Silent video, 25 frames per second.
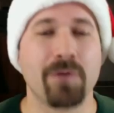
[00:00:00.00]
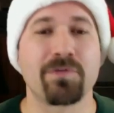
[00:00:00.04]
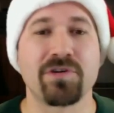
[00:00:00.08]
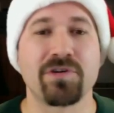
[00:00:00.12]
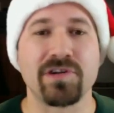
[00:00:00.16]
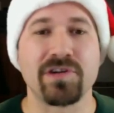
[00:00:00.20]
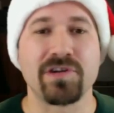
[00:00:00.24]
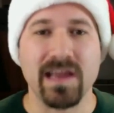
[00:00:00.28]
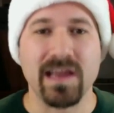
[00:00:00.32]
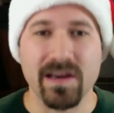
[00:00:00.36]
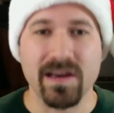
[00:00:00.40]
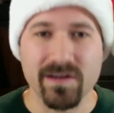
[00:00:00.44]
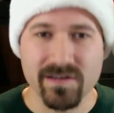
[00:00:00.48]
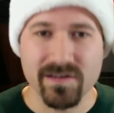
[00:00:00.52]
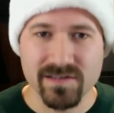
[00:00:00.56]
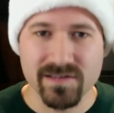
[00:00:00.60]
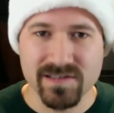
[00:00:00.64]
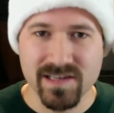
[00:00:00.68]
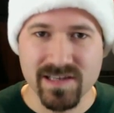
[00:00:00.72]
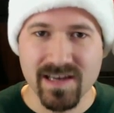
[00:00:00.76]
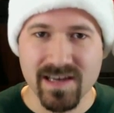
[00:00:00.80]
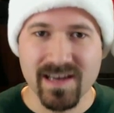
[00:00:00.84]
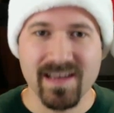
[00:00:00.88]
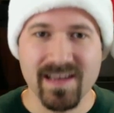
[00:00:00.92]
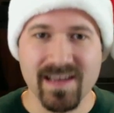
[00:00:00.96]

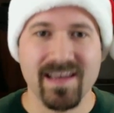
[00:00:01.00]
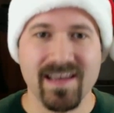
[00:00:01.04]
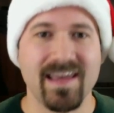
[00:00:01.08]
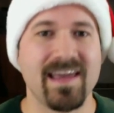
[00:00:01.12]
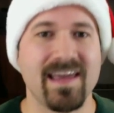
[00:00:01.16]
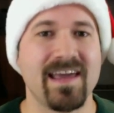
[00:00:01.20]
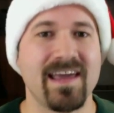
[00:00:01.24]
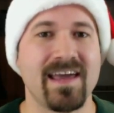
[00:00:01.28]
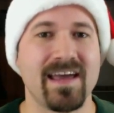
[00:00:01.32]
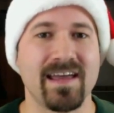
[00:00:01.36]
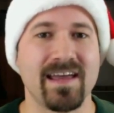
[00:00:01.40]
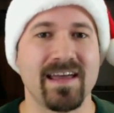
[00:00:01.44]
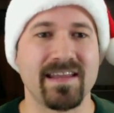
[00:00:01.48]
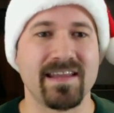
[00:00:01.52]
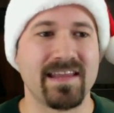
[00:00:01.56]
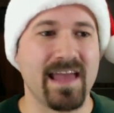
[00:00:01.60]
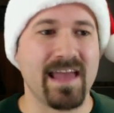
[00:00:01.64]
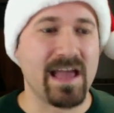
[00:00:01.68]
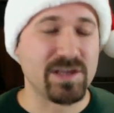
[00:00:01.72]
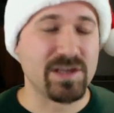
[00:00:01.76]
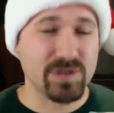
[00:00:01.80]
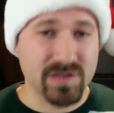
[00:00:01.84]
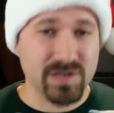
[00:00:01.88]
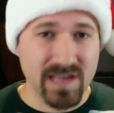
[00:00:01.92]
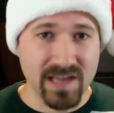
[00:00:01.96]
creators and
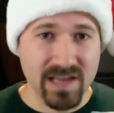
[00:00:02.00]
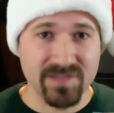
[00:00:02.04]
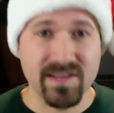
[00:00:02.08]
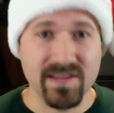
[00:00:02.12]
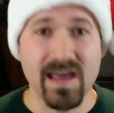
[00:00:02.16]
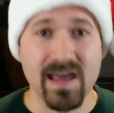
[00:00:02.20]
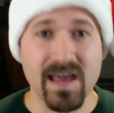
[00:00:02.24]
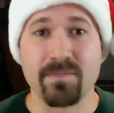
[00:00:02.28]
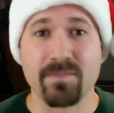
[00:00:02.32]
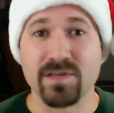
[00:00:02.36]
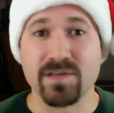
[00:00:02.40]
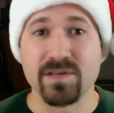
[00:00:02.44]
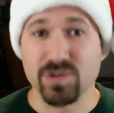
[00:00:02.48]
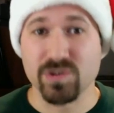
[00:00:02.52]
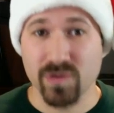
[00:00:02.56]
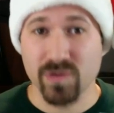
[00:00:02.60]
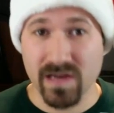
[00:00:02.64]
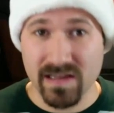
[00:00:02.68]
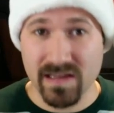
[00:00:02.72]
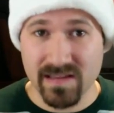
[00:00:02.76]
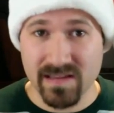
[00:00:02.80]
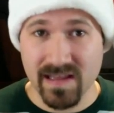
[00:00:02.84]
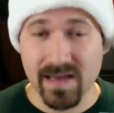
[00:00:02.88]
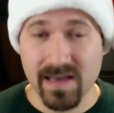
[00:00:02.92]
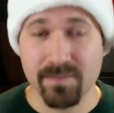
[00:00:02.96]
educate them and
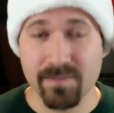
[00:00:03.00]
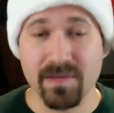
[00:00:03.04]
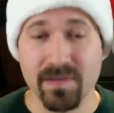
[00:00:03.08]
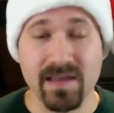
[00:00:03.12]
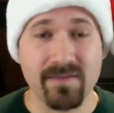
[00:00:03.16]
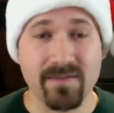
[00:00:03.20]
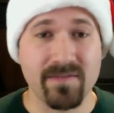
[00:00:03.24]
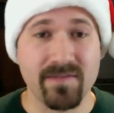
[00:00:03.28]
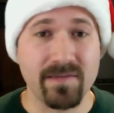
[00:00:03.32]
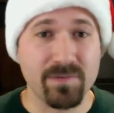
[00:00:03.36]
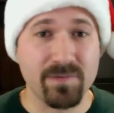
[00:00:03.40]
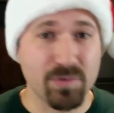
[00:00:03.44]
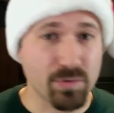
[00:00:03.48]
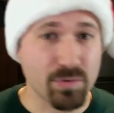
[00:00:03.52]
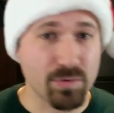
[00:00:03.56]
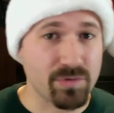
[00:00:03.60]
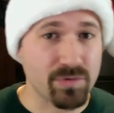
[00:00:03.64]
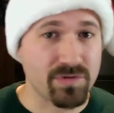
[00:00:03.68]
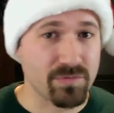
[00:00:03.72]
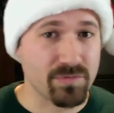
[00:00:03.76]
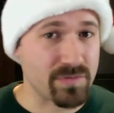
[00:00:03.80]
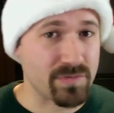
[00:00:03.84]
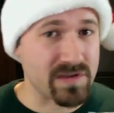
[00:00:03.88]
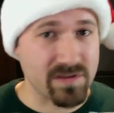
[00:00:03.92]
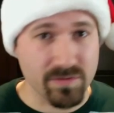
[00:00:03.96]
train them and give them
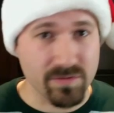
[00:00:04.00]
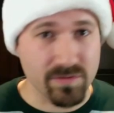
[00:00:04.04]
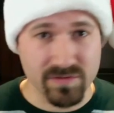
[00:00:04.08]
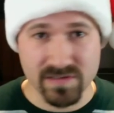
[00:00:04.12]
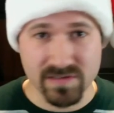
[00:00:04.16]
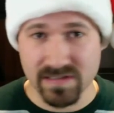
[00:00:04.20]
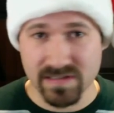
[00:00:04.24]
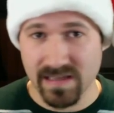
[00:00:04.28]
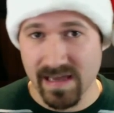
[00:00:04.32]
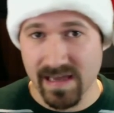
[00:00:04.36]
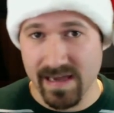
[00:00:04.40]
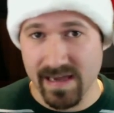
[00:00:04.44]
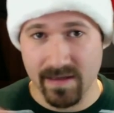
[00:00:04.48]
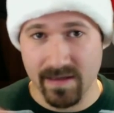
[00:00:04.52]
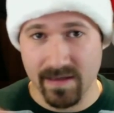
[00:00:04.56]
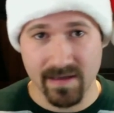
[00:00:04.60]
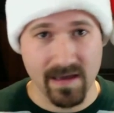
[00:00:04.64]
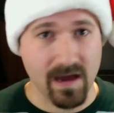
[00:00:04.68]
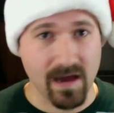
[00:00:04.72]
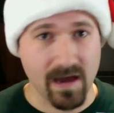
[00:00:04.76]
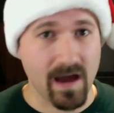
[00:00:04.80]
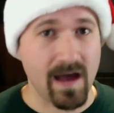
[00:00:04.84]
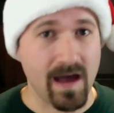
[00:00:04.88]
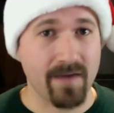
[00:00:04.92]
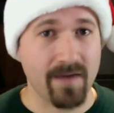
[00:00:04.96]
tools and resources. Like,
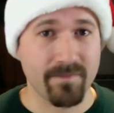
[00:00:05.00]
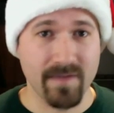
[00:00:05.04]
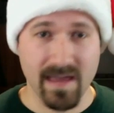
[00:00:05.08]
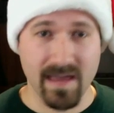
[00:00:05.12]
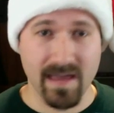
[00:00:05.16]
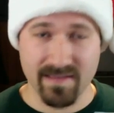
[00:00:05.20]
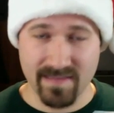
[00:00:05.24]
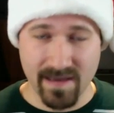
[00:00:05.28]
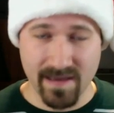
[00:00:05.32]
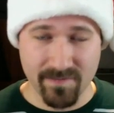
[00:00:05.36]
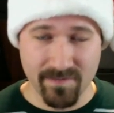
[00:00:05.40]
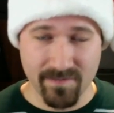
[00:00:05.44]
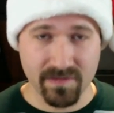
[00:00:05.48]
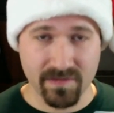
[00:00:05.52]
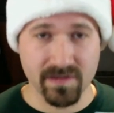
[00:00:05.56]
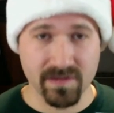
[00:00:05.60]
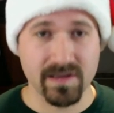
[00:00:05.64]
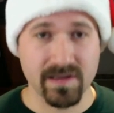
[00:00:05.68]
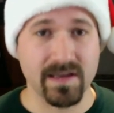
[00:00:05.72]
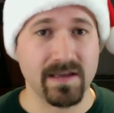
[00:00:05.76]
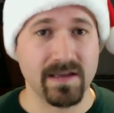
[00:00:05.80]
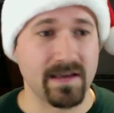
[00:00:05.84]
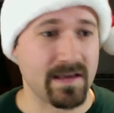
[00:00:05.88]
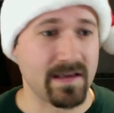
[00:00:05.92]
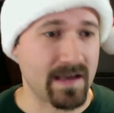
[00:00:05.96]
I
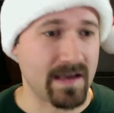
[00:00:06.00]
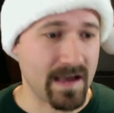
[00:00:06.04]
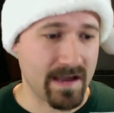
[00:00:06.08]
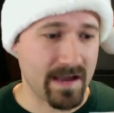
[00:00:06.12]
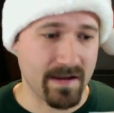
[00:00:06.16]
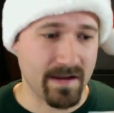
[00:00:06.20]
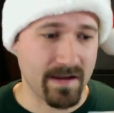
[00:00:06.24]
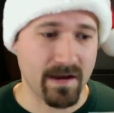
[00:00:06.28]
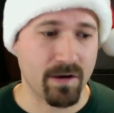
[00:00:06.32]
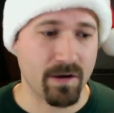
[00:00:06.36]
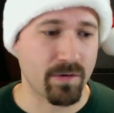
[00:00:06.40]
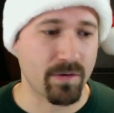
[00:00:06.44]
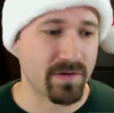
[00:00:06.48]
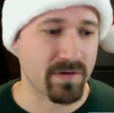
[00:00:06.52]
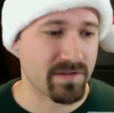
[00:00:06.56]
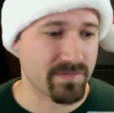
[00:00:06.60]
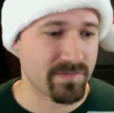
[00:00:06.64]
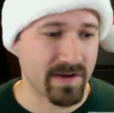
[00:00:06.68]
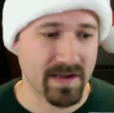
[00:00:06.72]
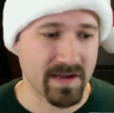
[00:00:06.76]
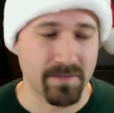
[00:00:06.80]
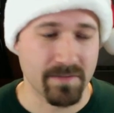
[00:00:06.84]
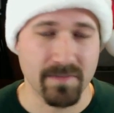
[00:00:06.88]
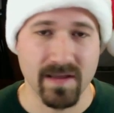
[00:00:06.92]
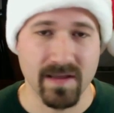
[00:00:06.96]
definitely, I always
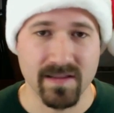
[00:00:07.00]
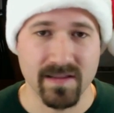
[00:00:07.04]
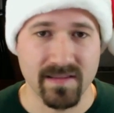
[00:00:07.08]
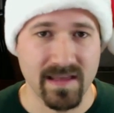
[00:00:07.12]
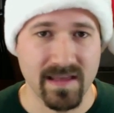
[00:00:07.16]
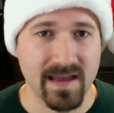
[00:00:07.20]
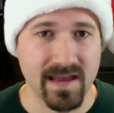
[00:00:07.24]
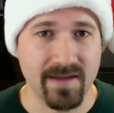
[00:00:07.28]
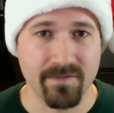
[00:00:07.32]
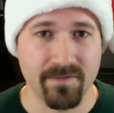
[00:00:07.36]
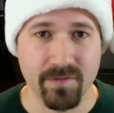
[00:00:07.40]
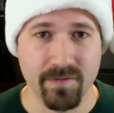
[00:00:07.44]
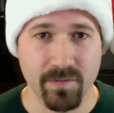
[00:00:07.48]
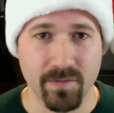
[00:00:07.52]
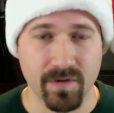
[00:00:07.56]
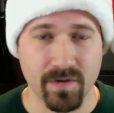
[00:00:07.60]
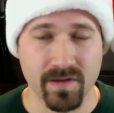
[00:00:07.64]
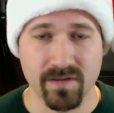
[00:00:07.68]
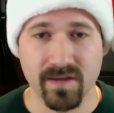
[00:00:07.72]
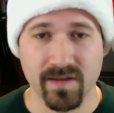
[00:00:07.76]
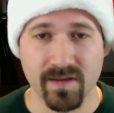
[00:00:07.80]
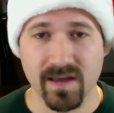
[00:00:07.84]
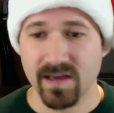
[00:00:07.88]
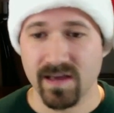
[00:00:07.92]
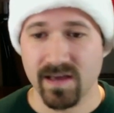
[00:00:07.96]
recommend that
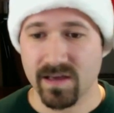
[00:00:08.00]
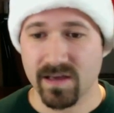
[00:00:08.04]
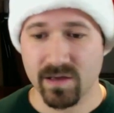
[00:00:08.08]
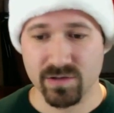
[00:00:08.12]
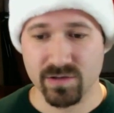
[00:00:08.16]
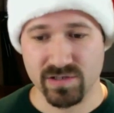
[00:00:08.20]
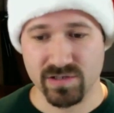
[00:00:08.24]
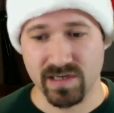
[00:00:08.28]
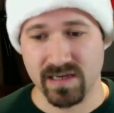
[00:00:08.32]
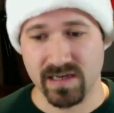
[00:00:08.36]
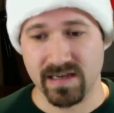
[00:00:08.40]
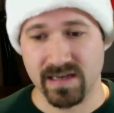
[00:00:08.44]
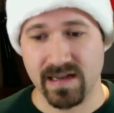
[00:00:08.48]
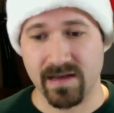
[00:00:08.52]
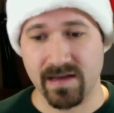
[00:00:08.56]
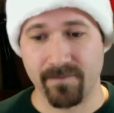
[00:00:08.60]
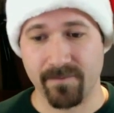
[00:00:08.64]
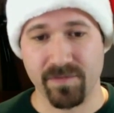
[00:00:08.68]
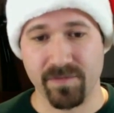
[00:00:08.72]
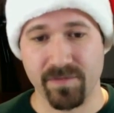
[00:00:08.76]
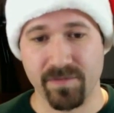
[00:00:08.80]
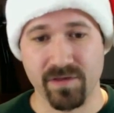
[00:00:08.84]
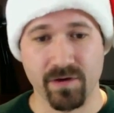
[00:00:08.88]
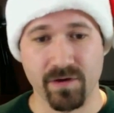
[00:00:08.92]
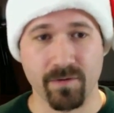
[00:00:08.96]
everyone go check it out.
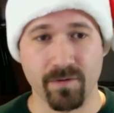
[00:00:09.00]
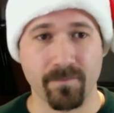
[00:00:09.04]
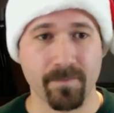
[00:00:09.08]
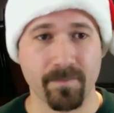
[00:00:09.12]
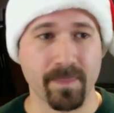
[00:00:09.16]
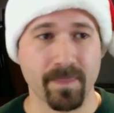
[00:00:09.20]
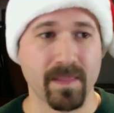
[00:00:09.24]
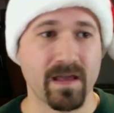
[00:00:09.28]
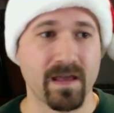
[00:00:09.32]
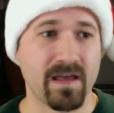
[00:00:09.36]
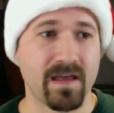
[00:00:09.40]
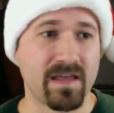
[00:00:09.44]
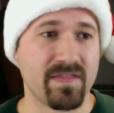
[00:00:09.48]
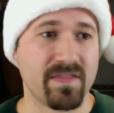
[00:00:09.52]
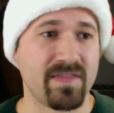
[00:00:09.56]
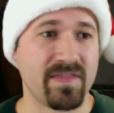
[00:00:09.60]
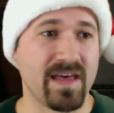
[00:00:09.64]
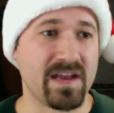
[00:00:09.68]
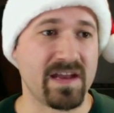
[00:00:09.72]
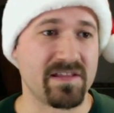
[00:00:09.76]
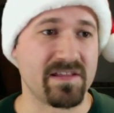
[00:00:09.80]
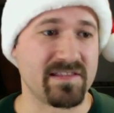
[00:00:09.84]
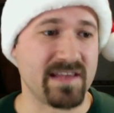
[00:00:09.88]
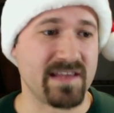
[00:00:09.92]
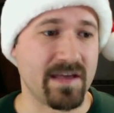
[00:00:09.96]
So,
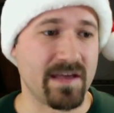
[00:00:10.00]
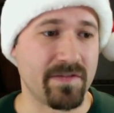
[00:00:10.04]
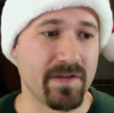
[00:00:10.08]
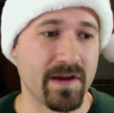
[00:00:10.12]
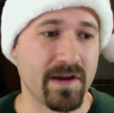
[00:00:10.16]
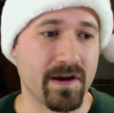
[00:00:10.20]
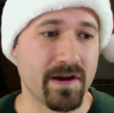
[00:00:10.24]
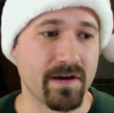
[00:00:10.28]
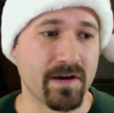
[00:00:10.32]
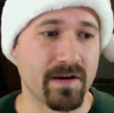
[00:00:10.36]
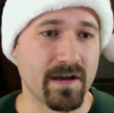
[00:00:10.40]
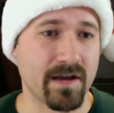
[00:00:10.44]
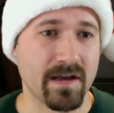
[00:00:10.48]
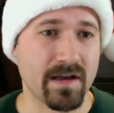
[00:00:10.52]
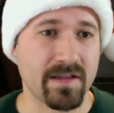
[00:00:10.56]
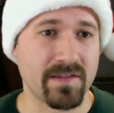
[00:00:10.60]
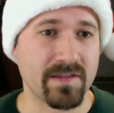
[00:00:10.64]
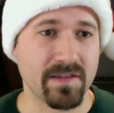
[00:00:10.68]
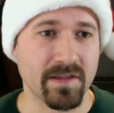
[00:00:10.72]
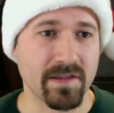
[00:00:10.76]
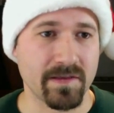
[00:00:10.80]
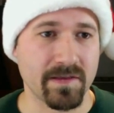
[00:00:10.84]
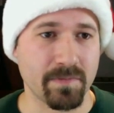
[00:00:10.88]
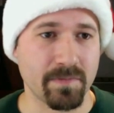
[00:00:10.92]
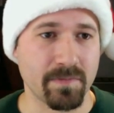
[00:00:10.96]
that is down there uh,
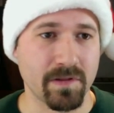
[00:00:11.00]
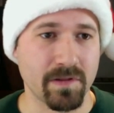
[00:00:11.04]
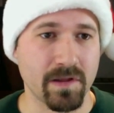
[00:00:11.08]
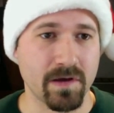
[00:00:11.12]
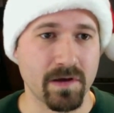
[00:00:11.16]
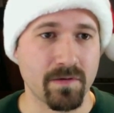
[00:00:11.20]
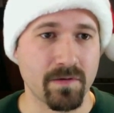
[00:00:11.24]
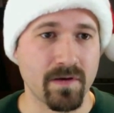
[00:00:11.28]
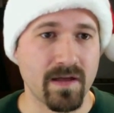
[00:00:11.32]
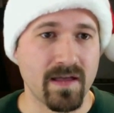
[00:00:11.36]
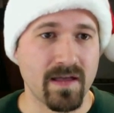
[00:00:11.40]
in the link below.